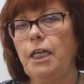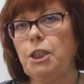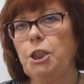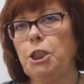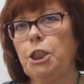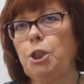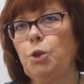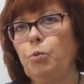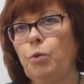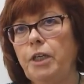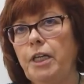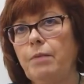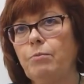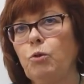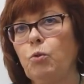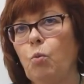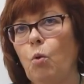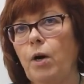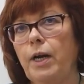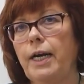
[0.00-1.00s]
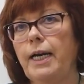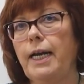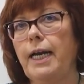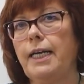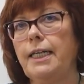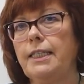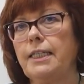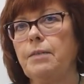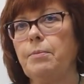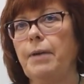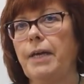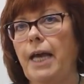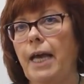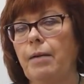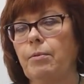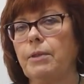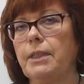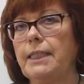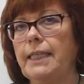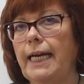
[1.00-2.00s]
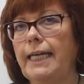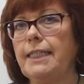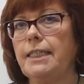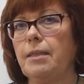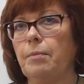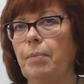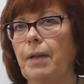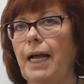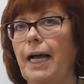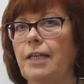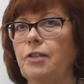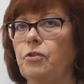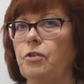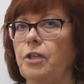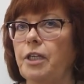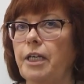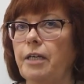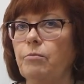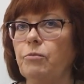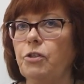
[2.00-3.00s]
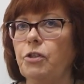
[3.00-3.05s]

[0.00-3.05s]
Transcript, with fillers: Judge Williams wanted us to be able to take supplies to them.